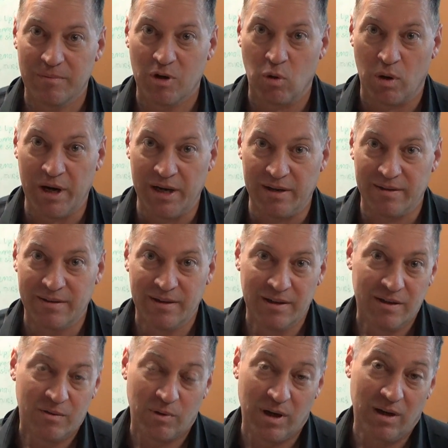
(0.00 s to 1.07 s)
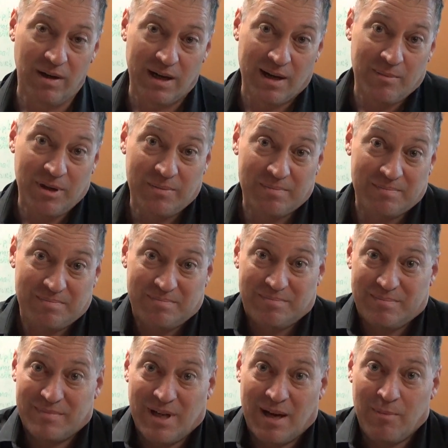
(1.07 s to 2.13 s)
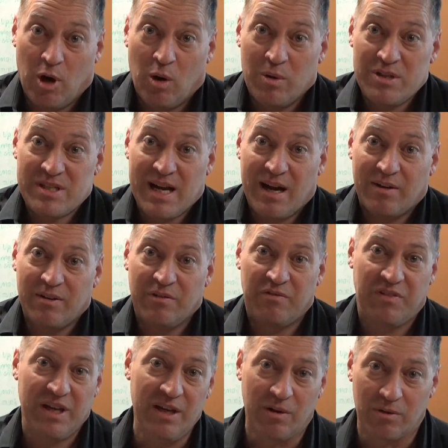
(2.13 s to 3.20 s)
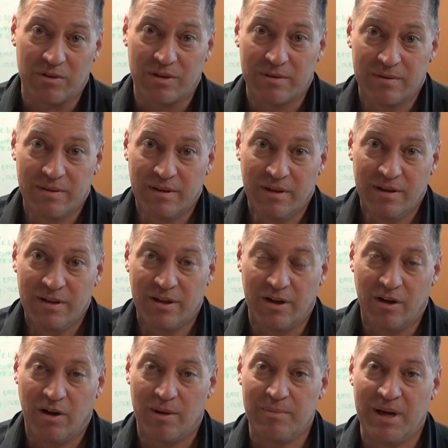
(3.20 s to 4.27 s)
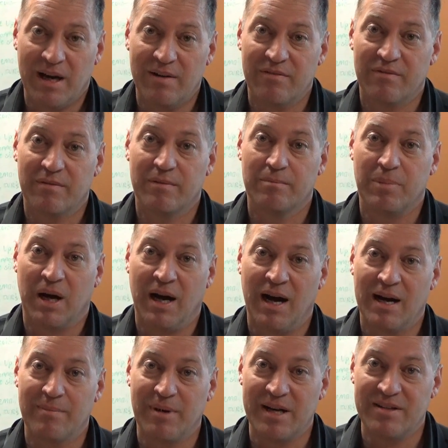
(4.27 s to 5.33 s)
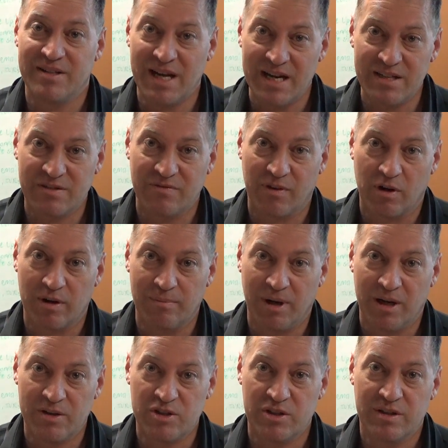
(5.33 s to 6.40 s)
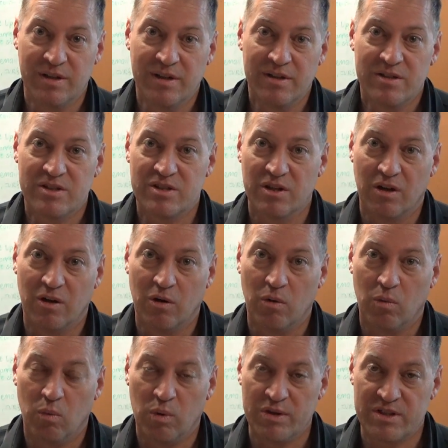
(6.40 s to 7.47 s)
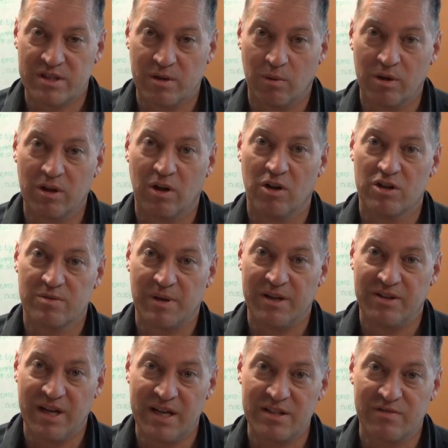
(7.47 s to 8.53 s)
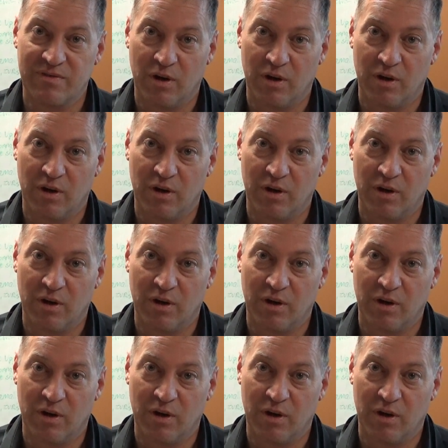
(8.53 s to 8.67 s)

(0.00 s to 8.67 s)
great? Well, I'm always out in the field. I'm not behind my desk very much, so when someone calls my desk